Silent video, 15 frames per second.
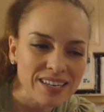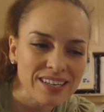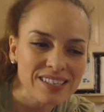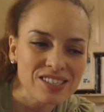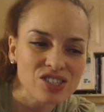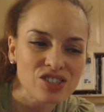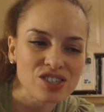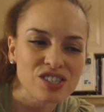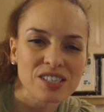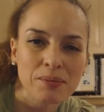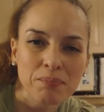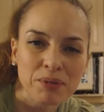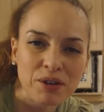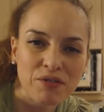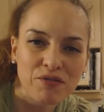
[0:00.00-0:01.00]
It is just
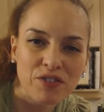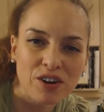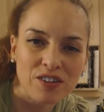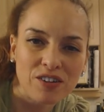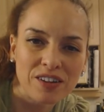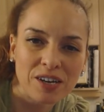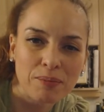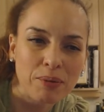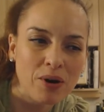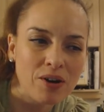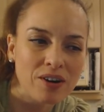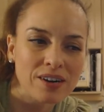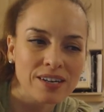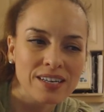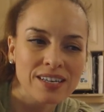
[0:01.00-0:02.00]
simply falling
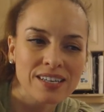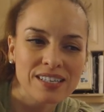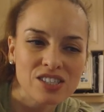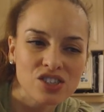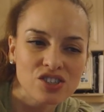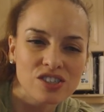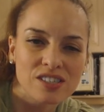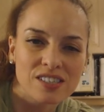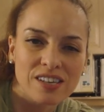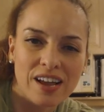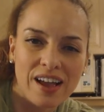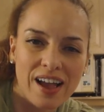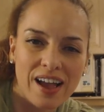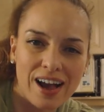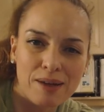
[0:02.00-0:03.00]
apart. It is
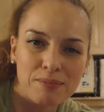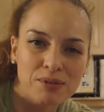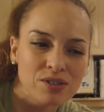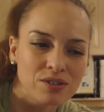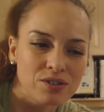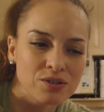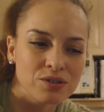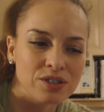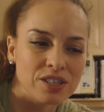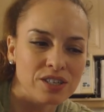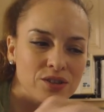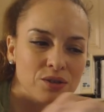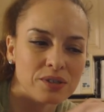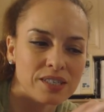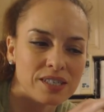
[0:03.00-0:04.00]
just absolutely
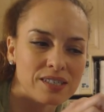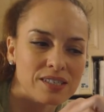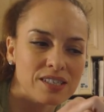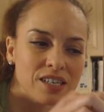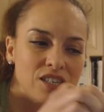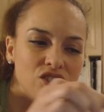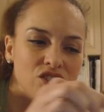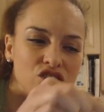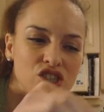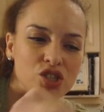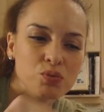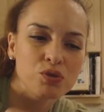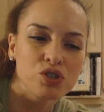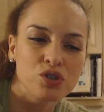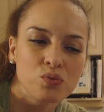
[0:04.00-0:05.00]
glorious.
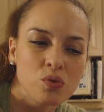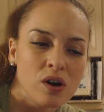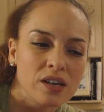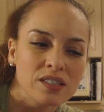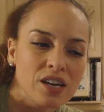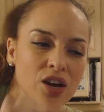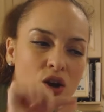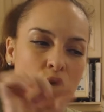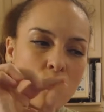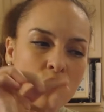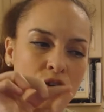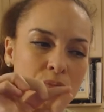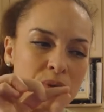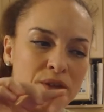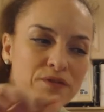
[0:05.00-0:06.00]
Just what you want
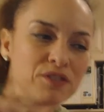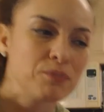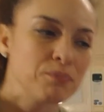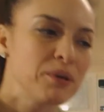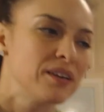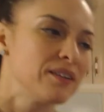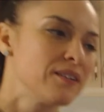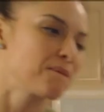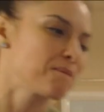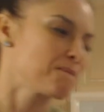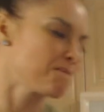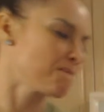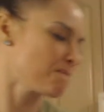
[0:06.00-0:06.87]
corned beef to be.